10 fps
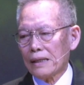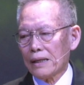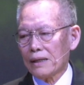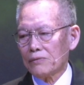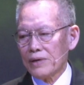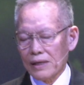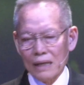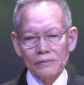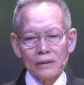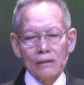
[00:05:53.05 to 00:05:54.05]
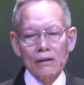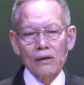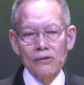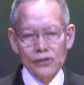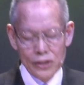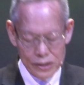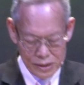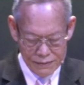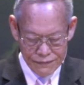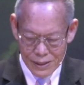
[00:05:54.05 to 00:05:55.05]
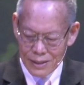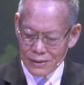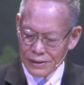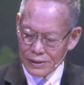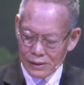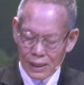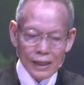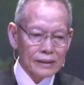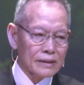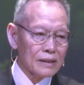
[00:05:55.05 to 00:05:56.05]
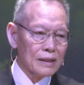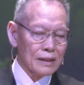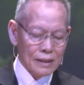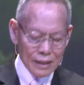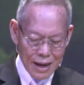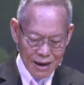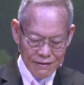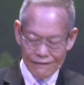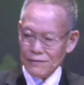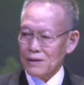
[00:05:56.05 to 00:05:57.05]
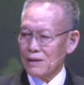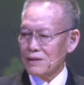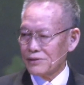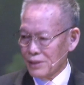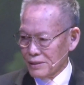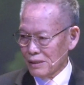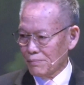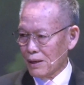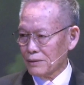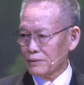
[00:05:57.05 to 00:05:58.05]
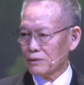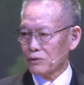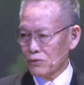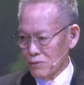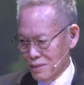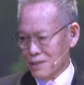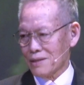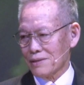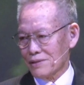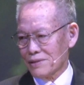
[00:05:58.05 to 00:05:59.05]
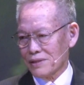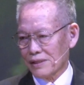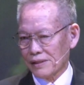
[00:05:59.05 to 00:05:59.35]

And we came to the conclusion, friends, that life is just about two things.